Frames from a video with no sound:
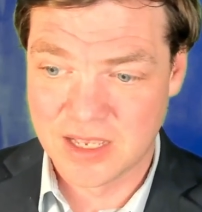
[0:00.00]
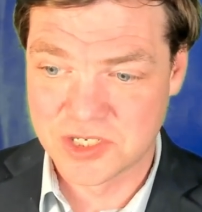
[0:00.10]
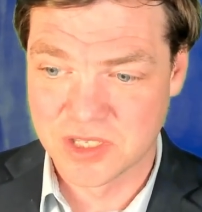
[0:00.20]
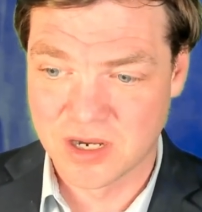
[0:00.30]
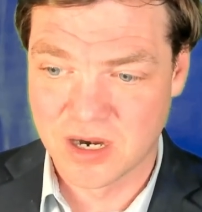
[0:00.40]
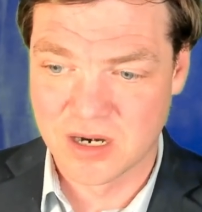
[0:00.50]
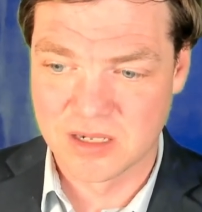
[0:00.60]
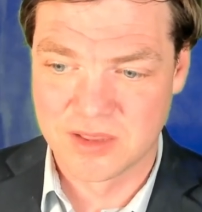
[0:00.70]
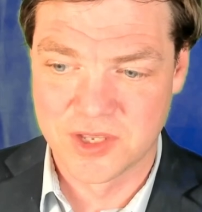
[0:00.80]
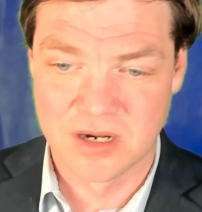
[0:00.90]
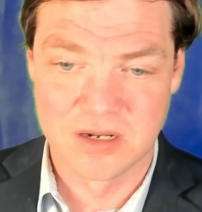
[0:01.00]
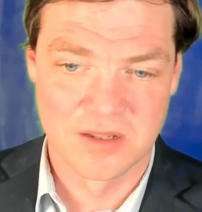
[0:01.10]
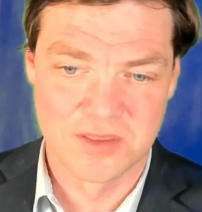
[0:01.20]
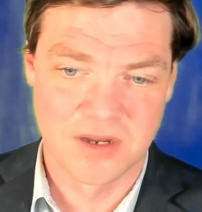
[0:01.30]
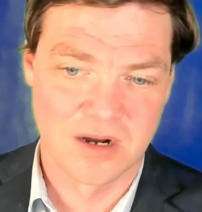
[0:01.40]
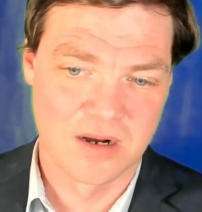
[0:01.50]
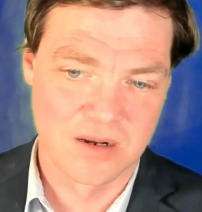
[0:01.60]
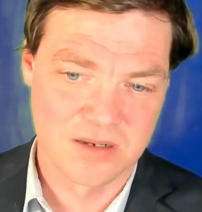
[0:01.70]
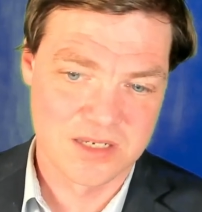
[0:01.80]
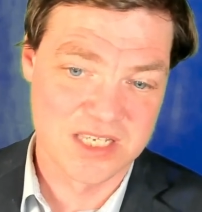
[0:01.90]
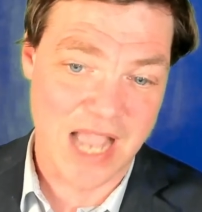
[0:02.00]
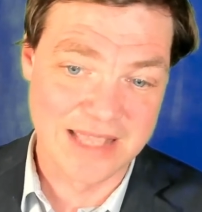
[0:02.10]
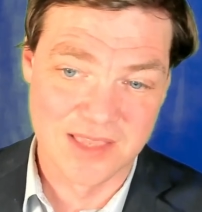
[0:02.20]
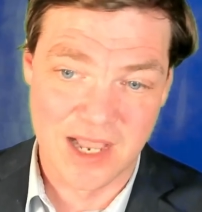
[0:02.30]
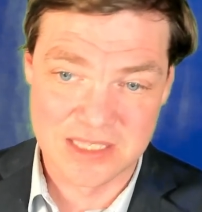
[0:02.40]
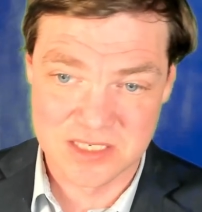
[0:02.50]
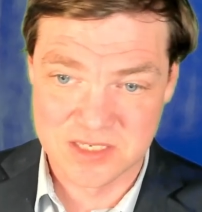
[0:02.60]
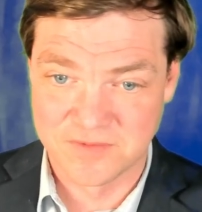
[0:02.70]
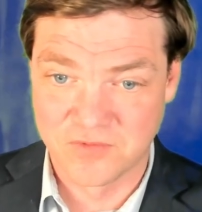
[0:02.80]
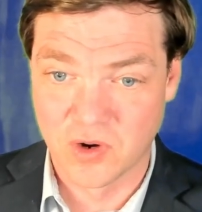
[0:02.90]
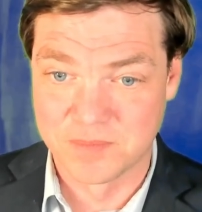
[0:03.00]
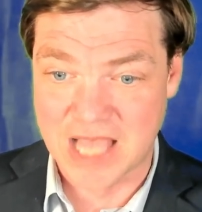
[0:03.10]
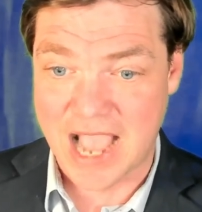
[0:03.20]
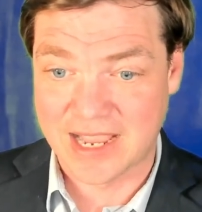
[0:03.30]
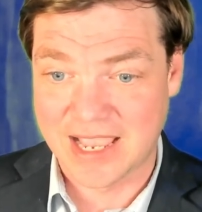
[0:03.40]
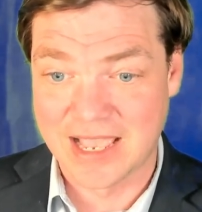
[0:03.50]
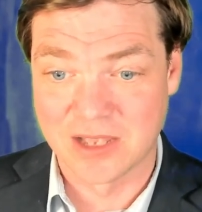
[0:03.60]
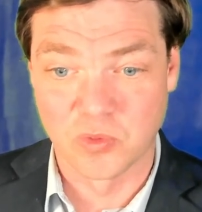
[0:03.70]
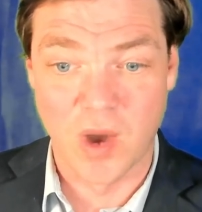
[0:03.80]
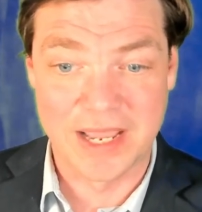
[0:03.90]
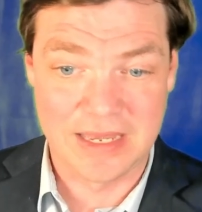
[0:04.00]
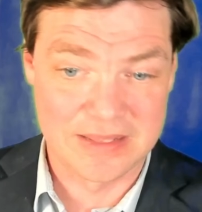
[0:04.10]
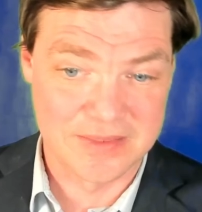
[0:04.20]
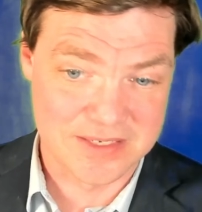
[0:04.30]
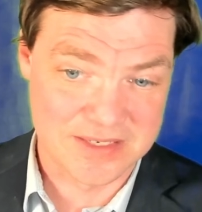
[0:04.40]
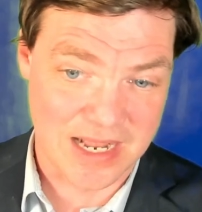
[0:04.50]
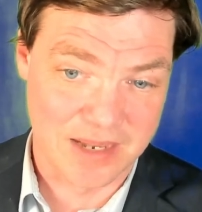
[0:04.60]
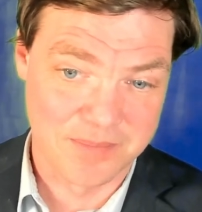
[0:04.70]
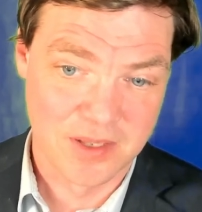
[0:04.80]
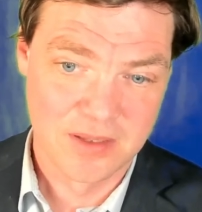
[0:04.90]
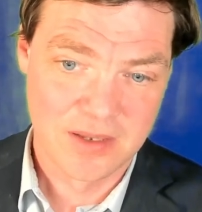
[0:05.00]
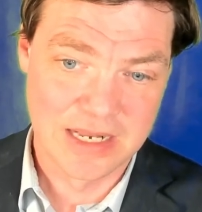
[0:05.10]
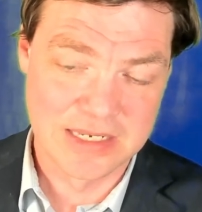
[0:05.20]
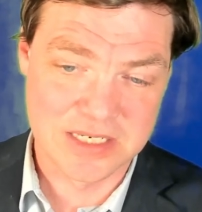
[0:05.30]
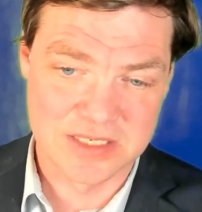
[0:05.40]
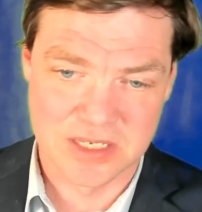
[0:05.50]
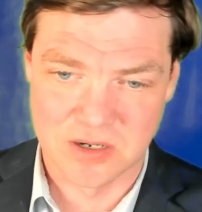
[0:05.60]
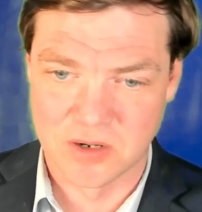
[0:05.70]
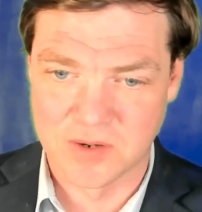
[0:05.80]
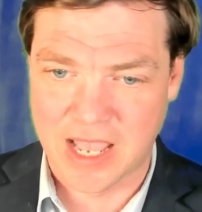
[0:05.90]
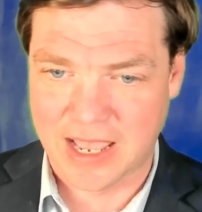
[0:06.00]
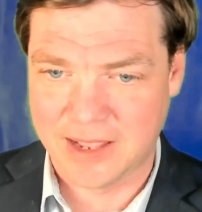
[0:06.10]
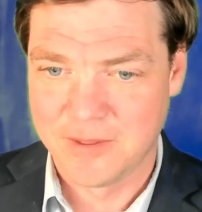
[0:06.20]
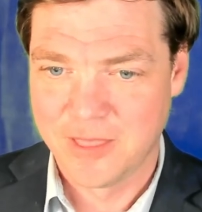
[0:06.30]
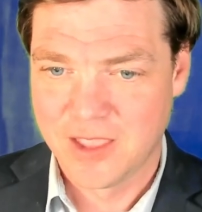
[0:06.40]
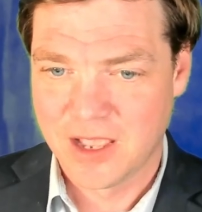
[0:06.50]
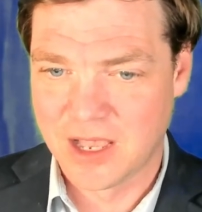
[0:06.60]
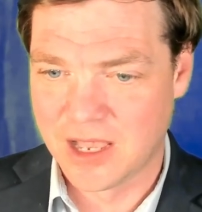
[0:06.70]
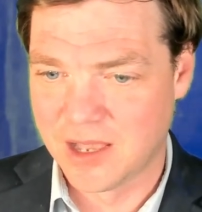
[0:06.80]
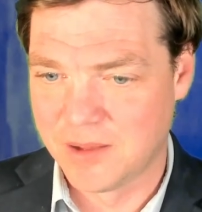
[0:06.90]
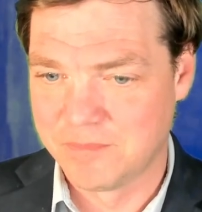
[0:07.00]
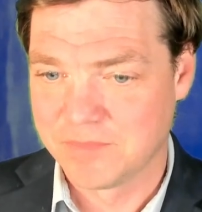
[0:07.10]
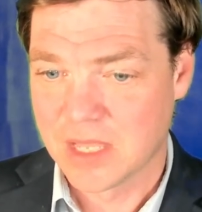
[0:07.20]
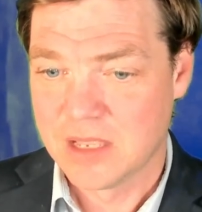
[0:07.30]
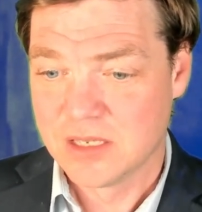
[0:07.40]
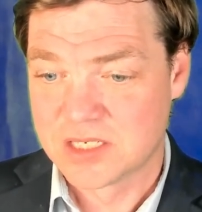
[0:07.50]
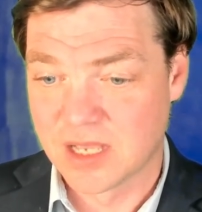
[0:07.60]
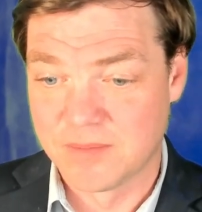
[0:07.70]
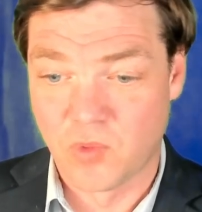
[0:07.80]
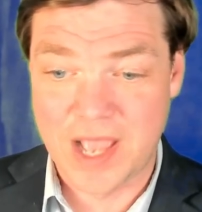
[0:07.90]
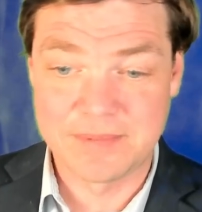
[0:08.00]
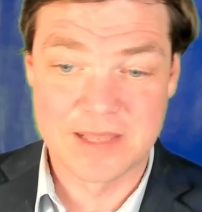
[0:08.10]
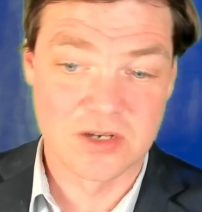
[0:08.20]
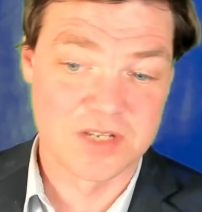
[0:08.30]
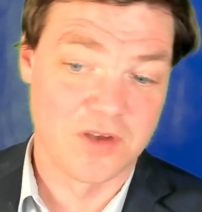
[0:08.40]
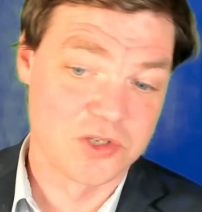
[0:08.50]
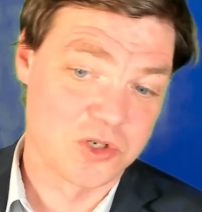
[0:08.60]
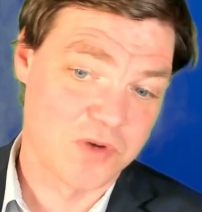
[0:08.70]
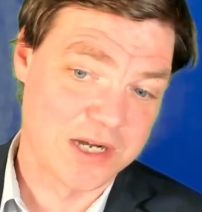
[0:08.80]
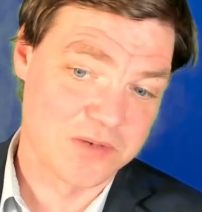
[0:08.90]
So there are sidelines for black and white in this setup, and it's considered okay. So white players have also tried to